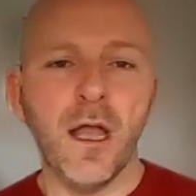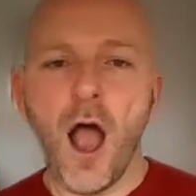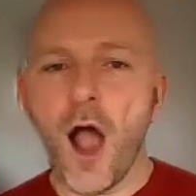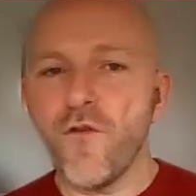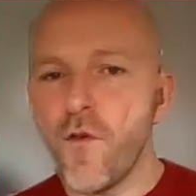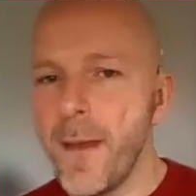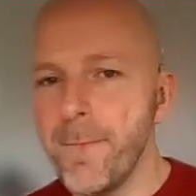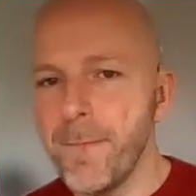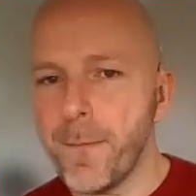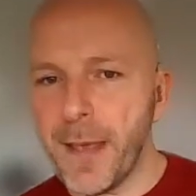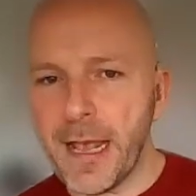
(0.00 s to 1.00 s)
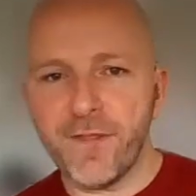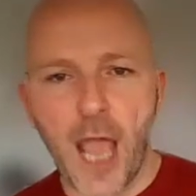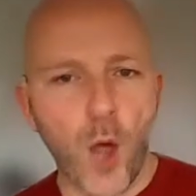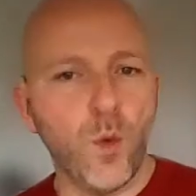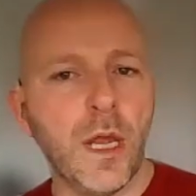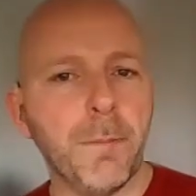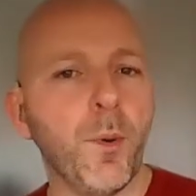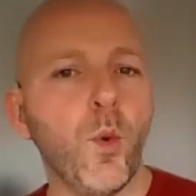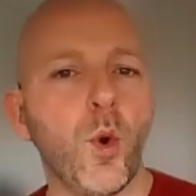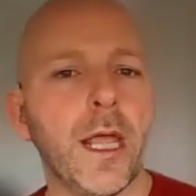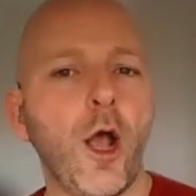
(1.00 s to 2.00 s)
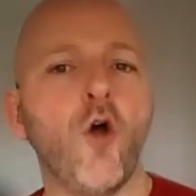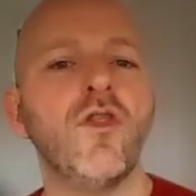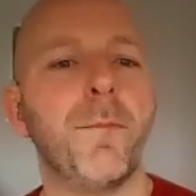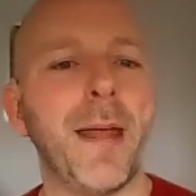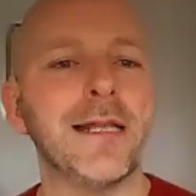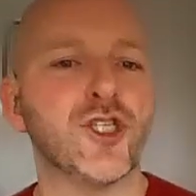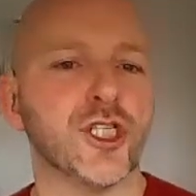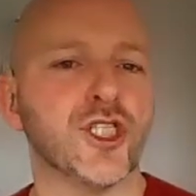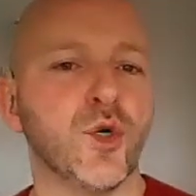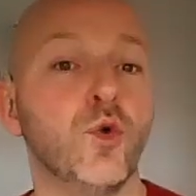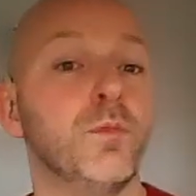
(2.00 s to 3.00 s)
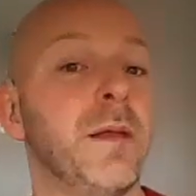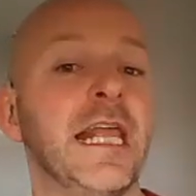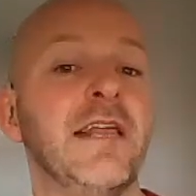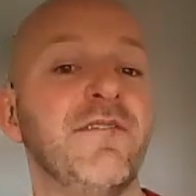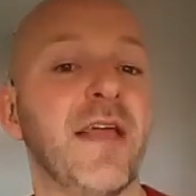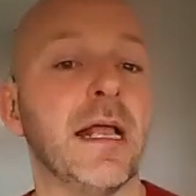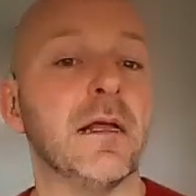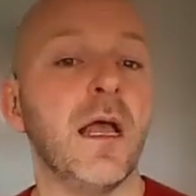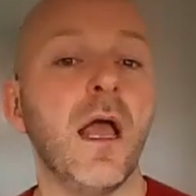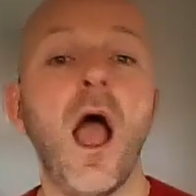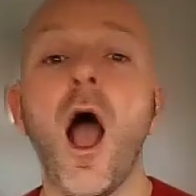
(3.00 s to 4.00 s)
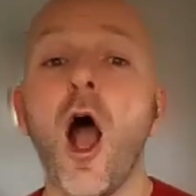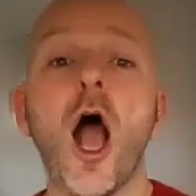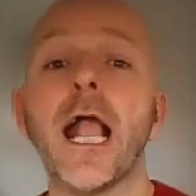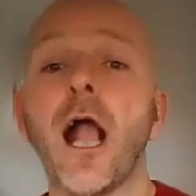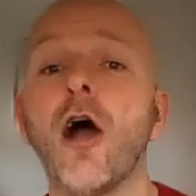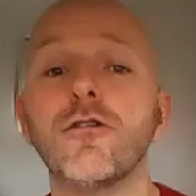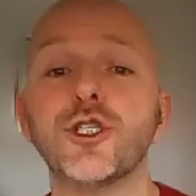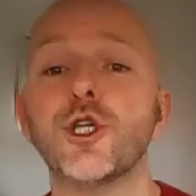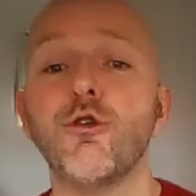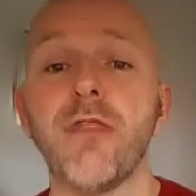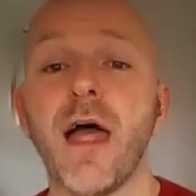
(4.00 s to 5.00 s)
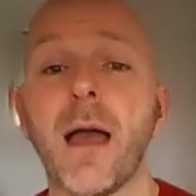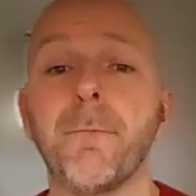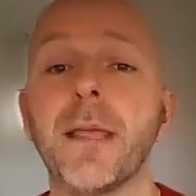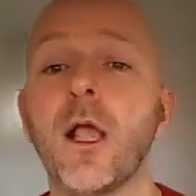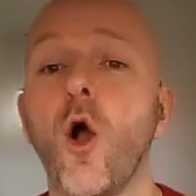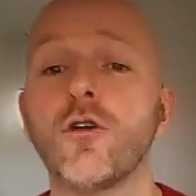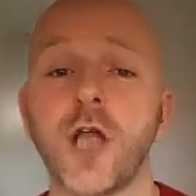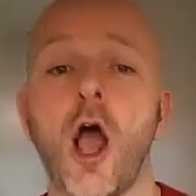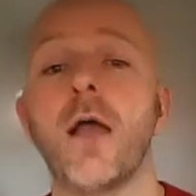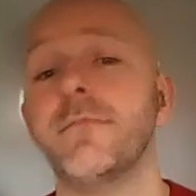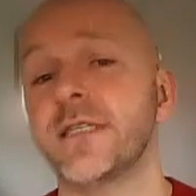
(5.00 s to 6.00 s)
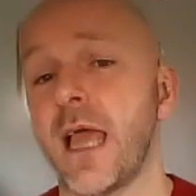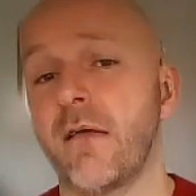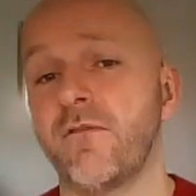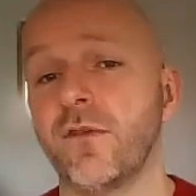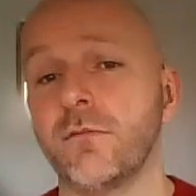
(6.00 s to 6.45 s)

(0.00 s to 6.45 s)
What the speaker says: I remember being the only boy on the bench at school believing I can't do that because I'm deaf.